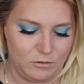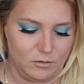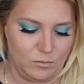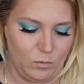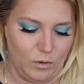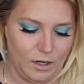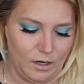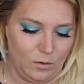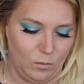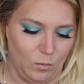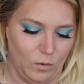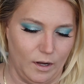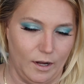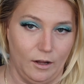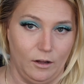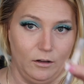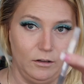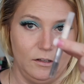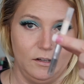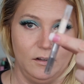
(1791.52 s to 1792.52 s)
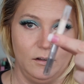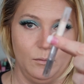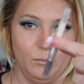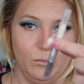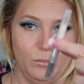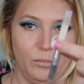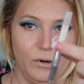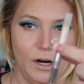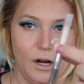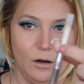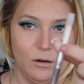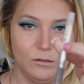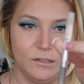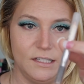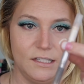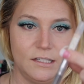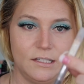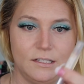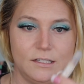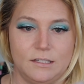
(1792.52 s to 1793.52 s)
Wet and Wild brow
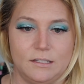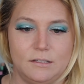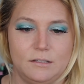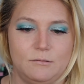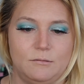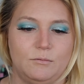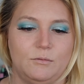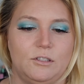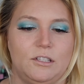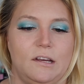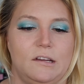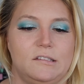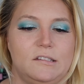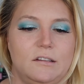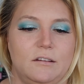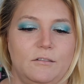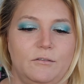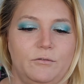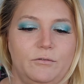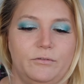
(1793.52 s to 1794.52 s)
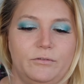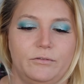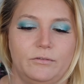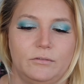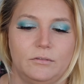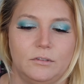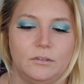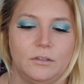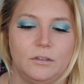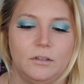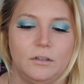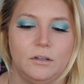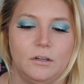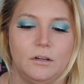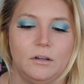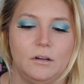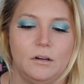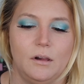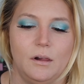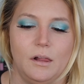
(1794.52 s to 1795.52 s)
obsessive
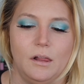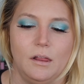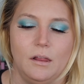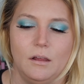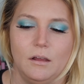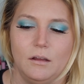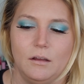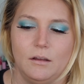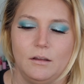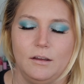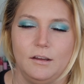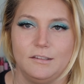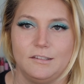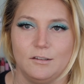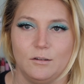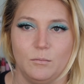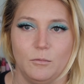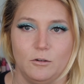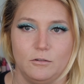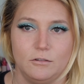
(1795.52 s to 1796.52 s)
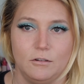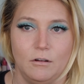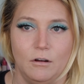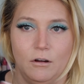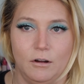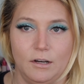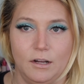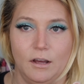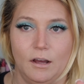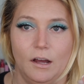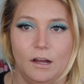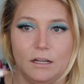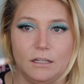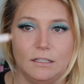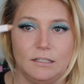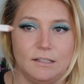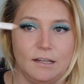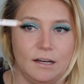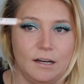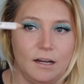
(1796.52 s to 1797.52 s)
it's almost gone,
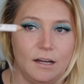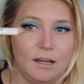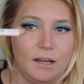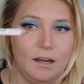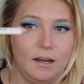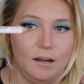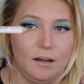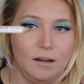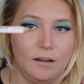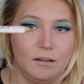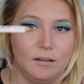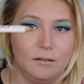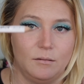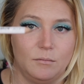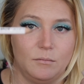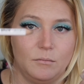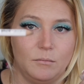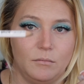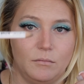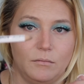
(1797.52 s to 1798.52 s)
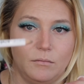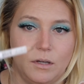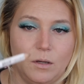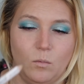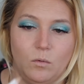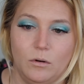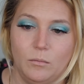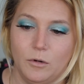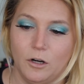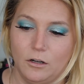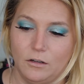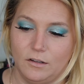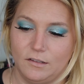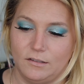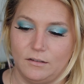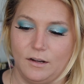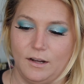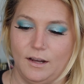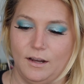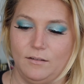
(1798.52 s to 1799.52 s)
guys, and I can't, my Walmart
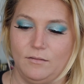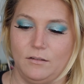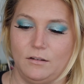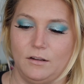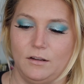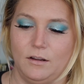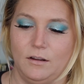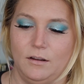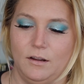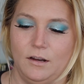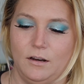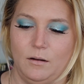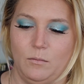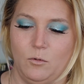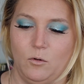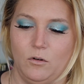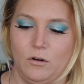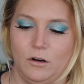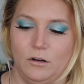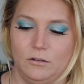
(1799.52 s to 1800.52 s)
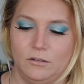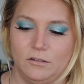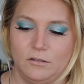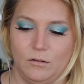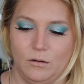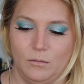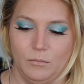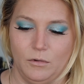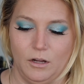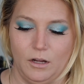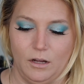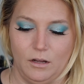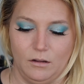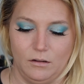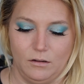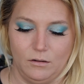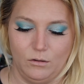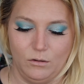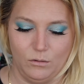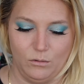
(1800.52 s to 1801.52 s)
doesn't have it anymore, so I'm like,
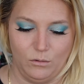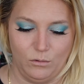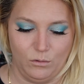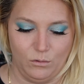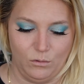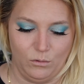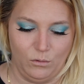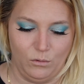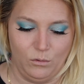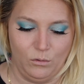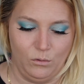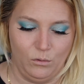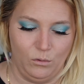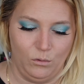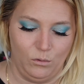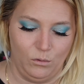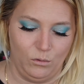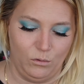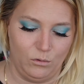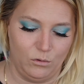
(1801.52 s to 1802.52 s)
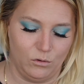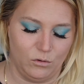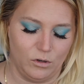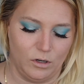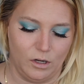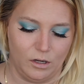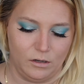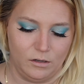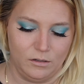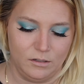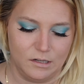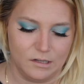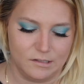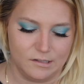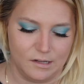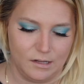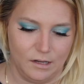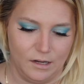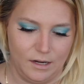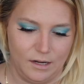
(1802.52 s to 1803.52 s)
oh crud, because
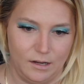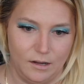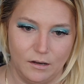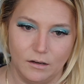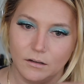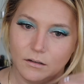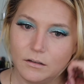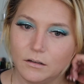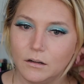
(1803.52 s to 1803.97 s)
I like it,